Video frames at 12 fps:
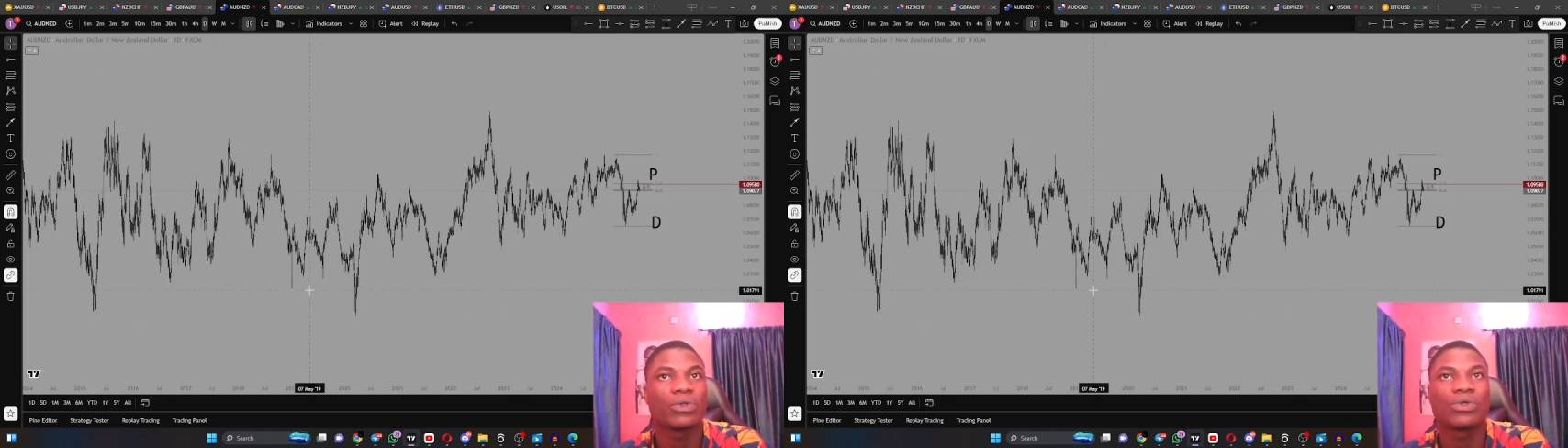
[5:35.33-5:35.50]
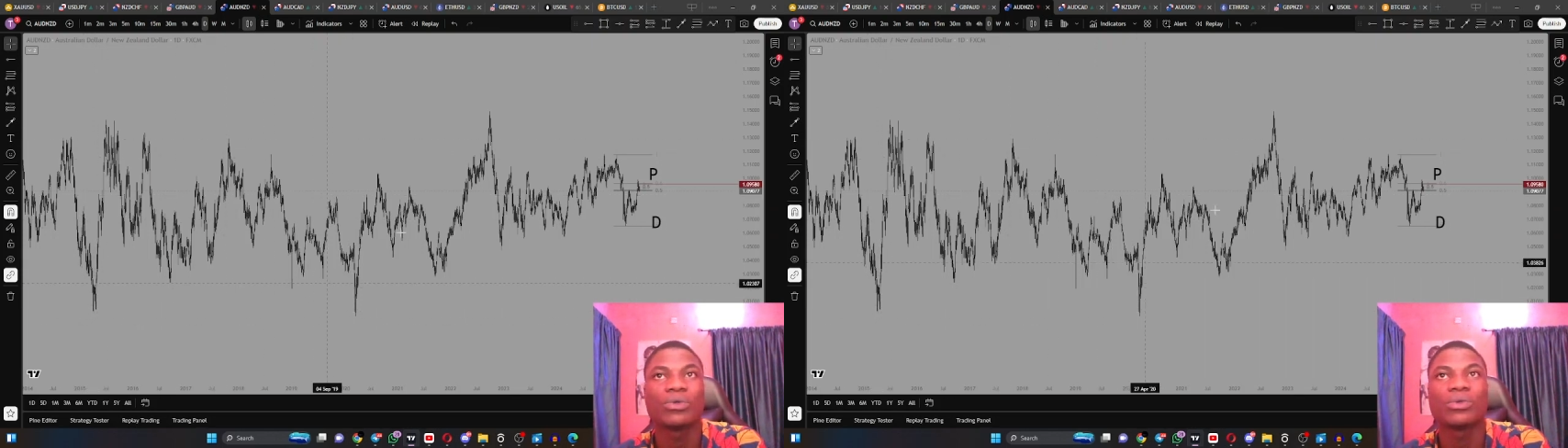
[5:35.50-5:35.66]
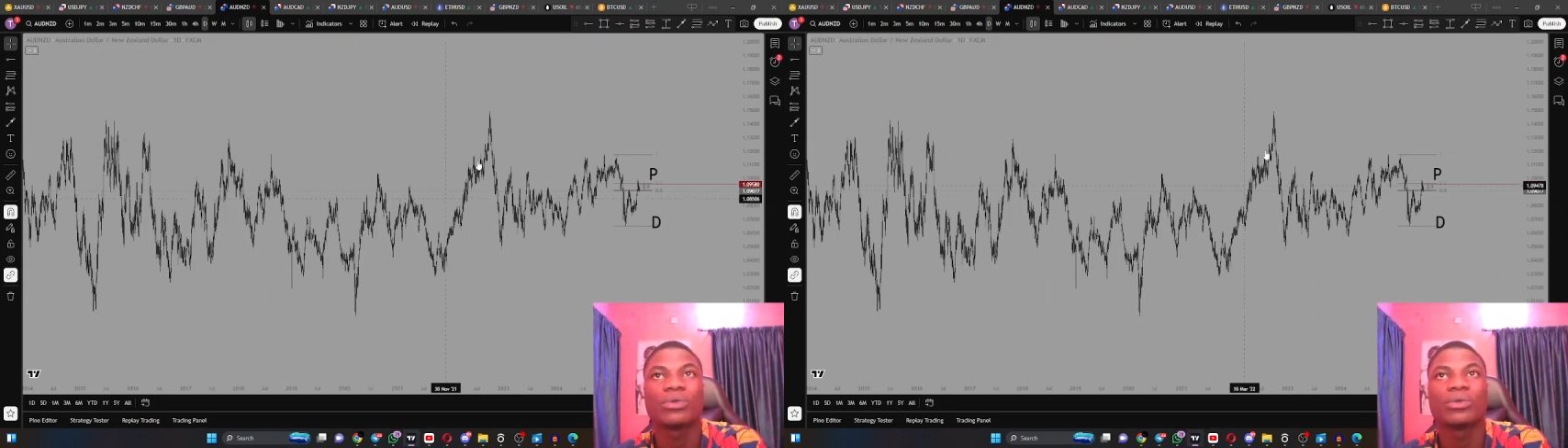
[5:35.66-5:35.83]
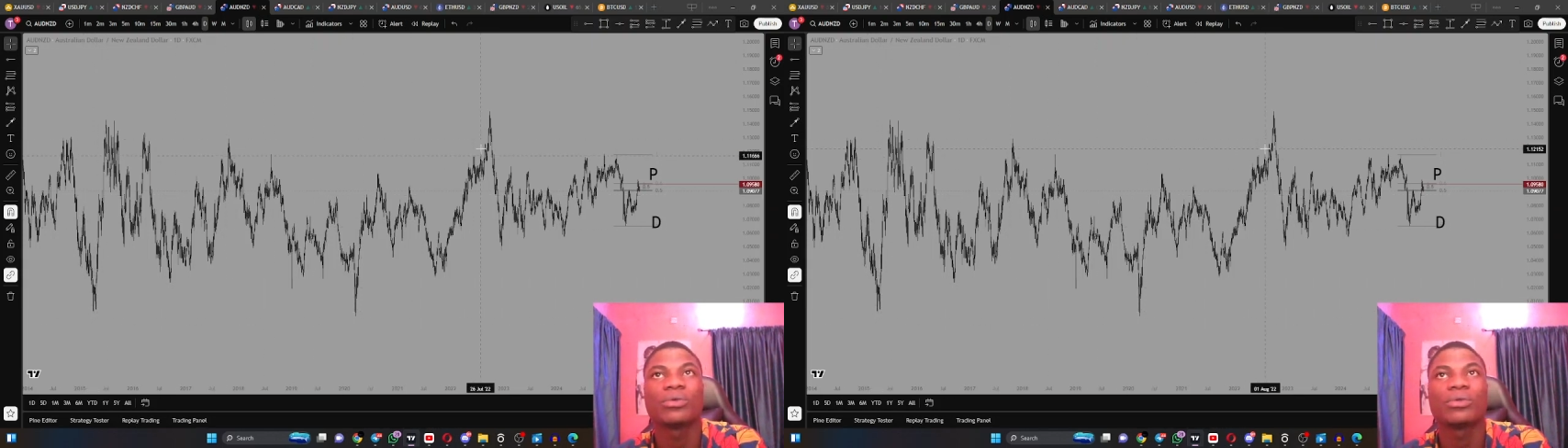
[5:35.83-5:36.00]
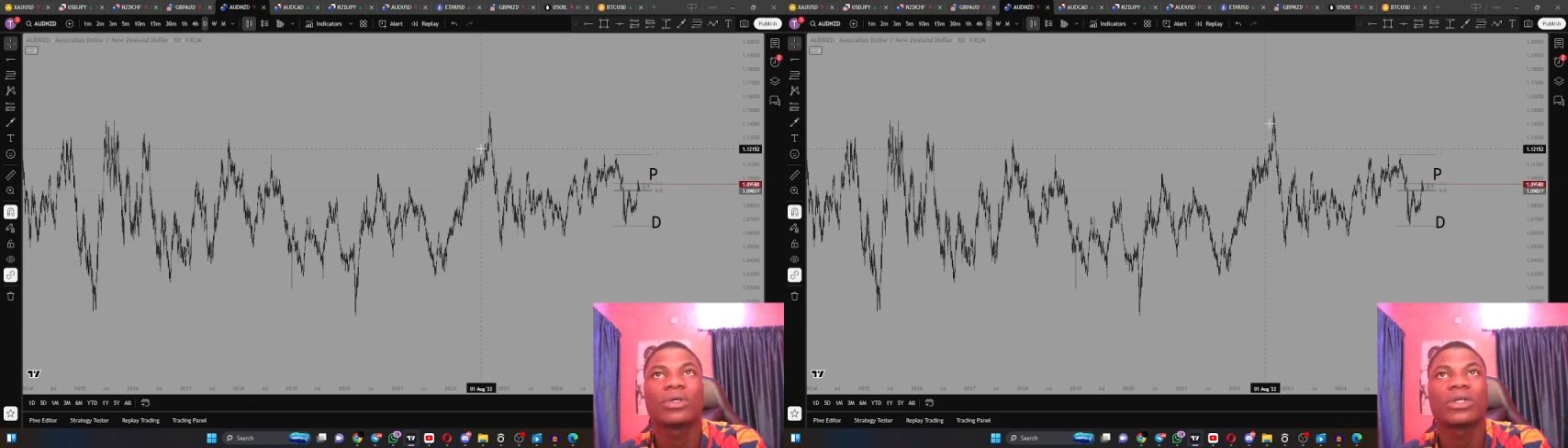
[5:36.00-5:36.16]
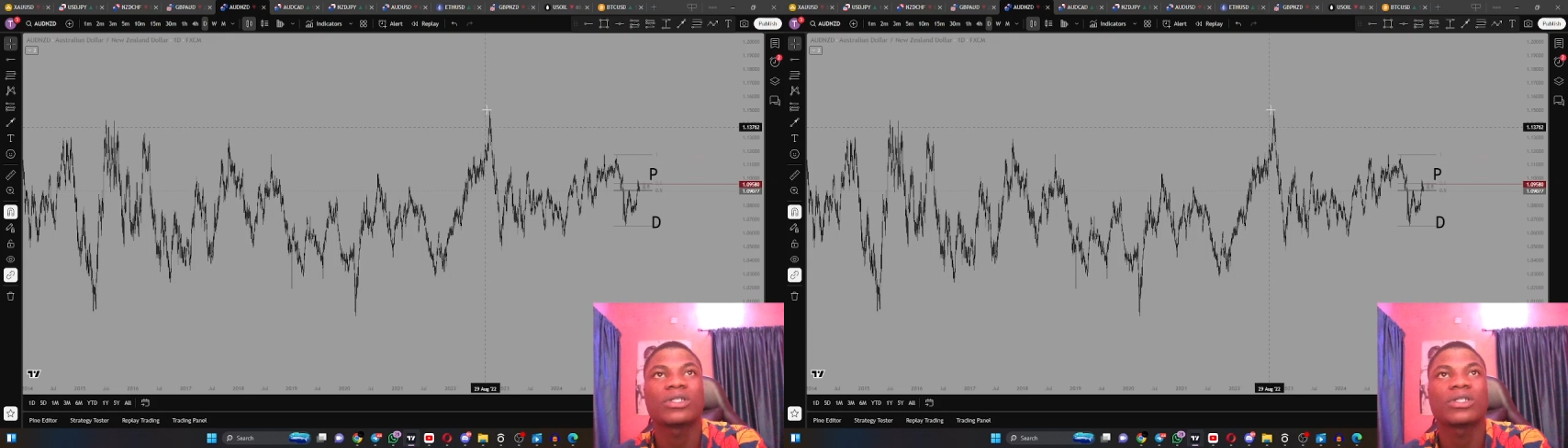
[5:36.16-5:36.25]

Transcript: So we're